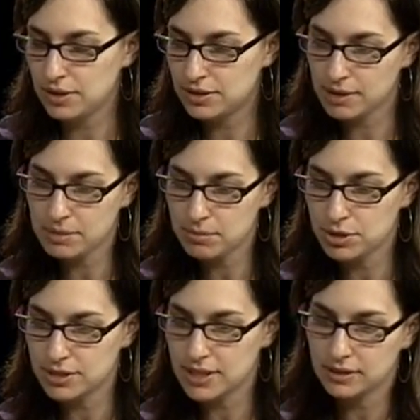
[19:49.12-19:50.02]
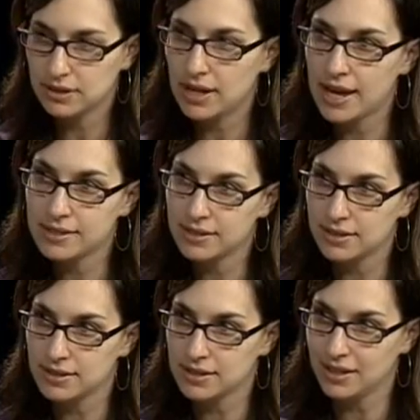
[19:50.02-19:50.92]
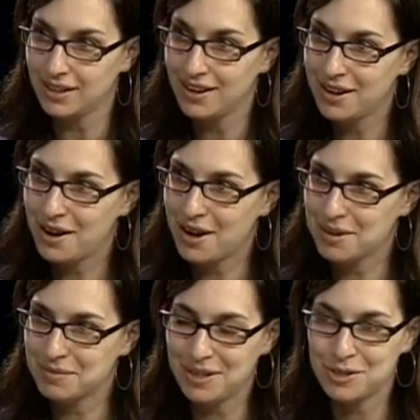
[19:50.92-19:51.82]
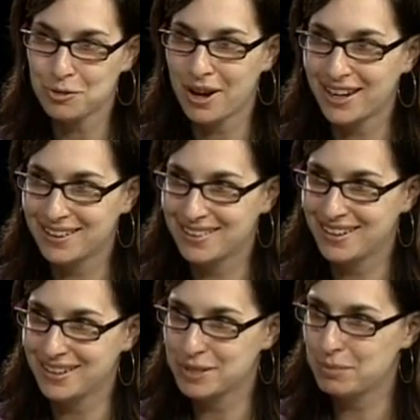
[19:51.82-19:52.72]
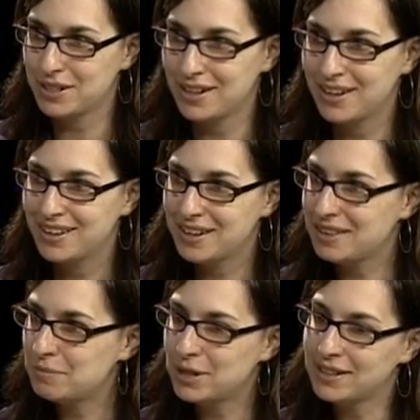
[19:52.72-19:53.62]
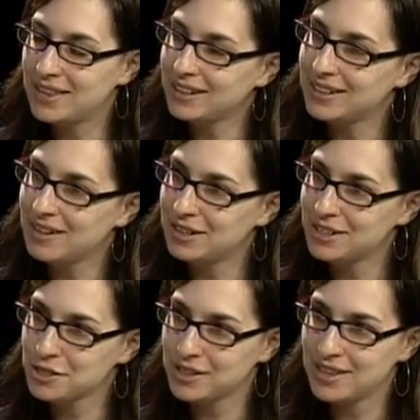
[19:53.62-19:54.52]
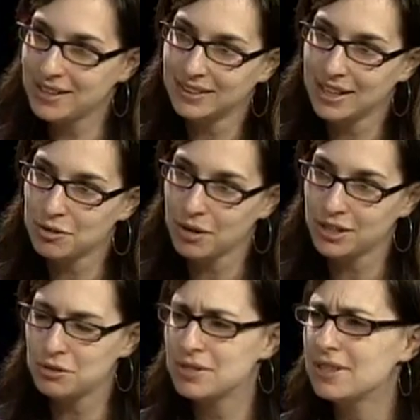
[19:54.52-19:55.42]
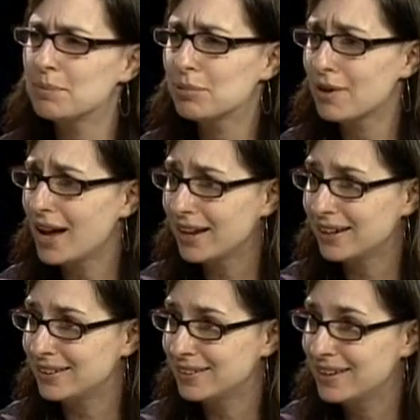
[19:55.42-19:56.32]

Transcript: sometimes you'll see a little hesitancy in trying things, but but then then later on you see the pride.